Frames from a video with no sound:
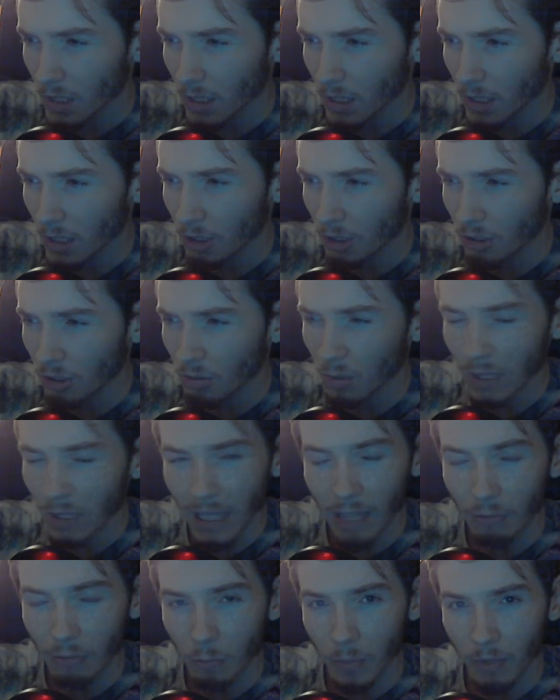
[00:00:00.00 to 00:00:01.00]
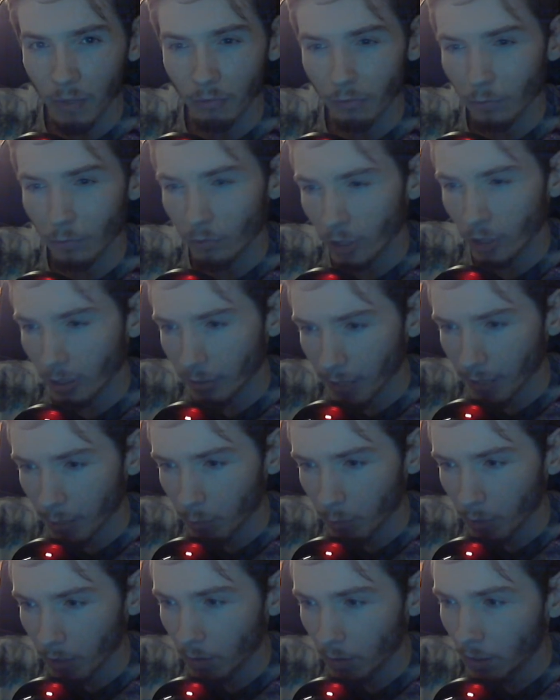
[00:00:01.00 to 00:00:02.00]
Just really haven't been feeling that
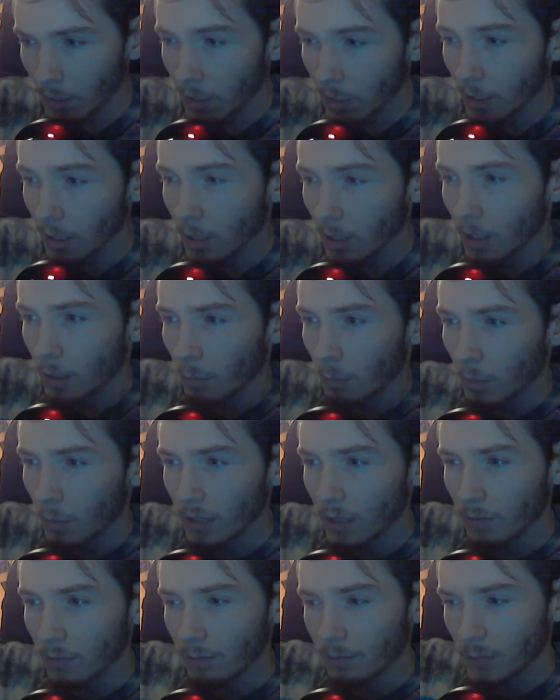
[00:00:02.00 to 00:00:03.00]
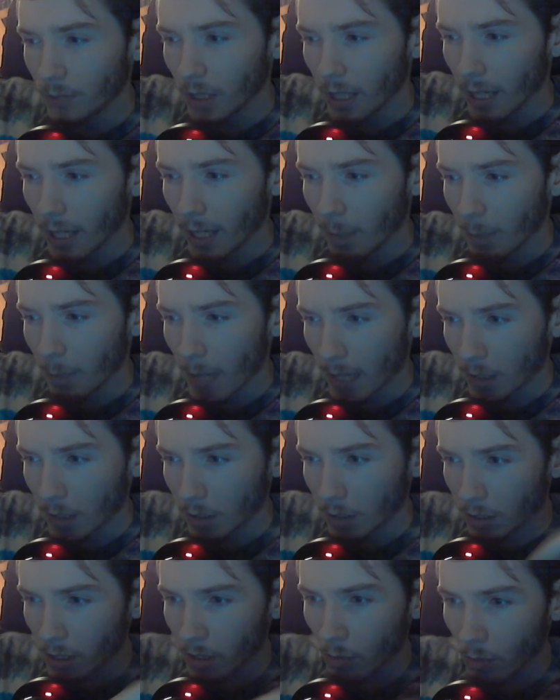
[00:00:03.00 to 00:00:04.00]
well. But today I'm back to
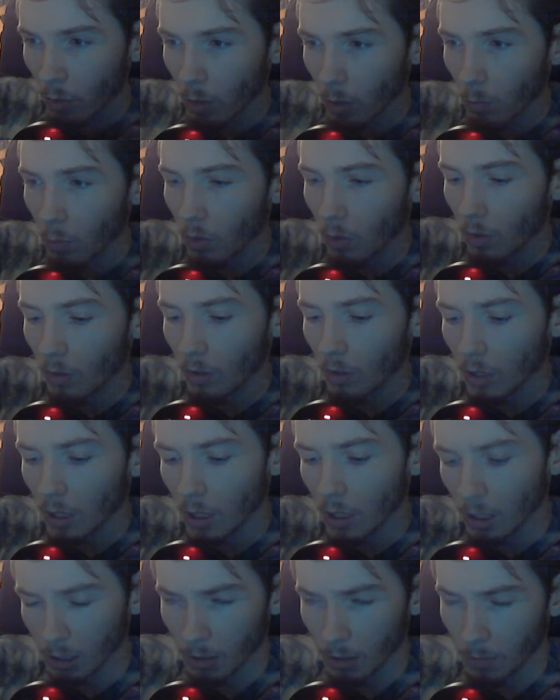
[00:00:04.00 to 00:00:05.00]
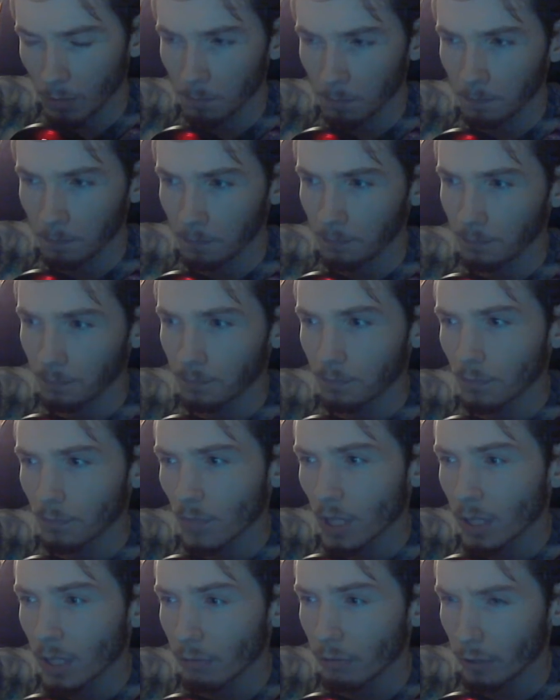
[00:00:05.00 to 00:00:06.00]
the normal
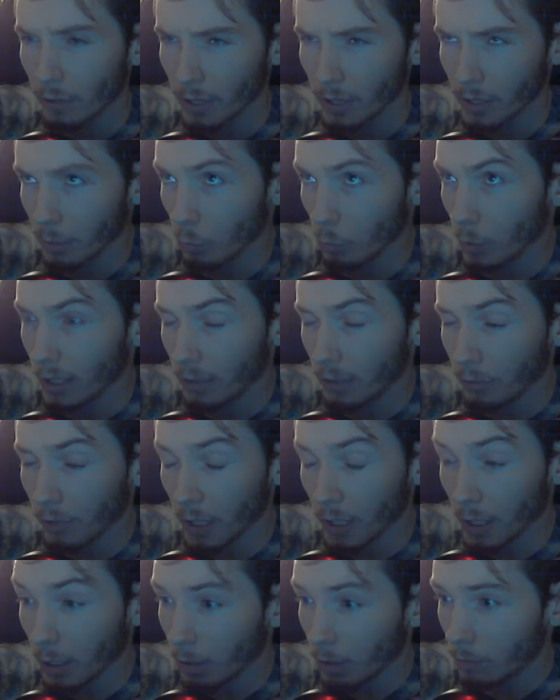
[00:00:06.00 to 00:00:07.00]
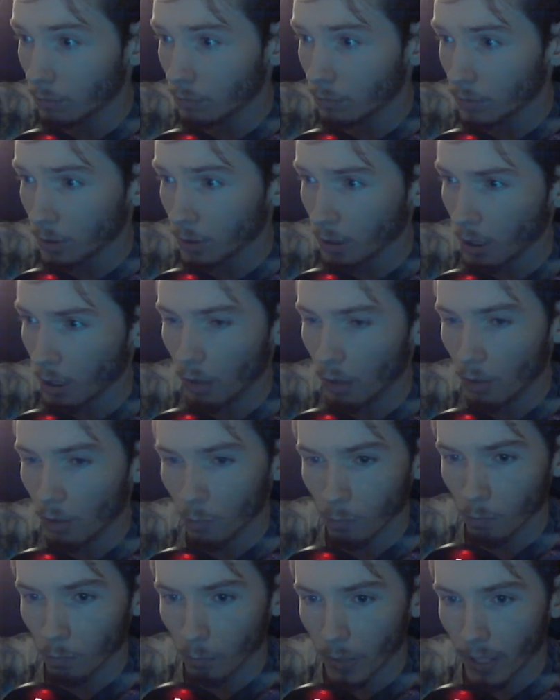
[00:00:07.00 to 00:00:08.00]
every week video,
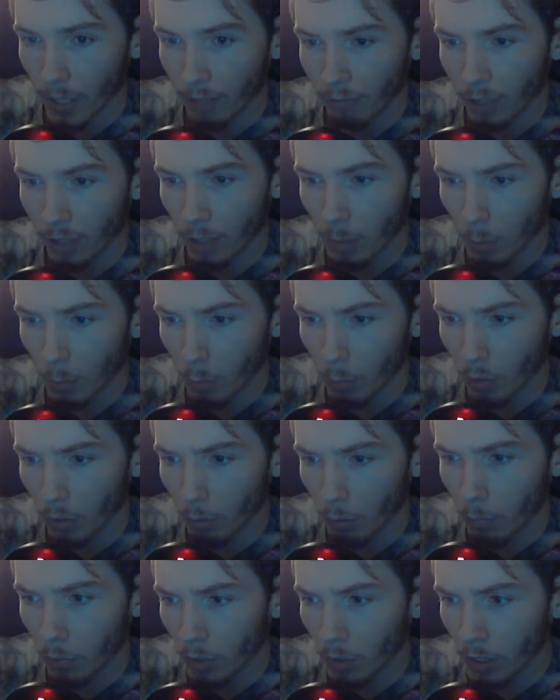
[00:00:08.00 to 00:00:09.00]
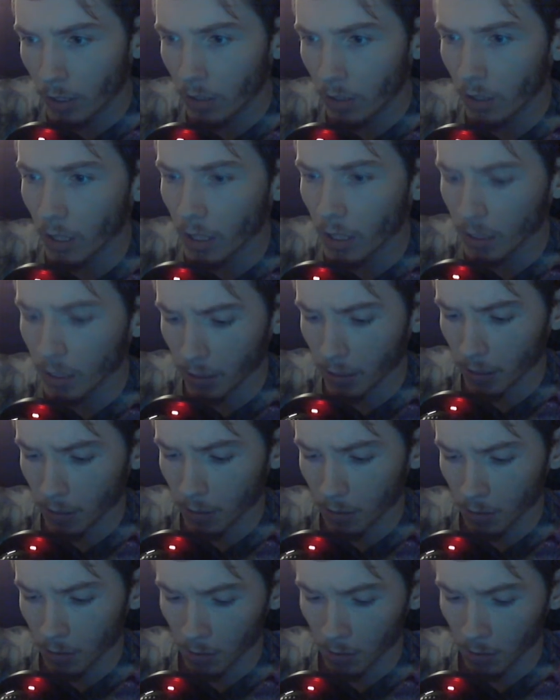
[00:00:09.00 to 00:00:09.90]
but I've come up with a pretty good idea.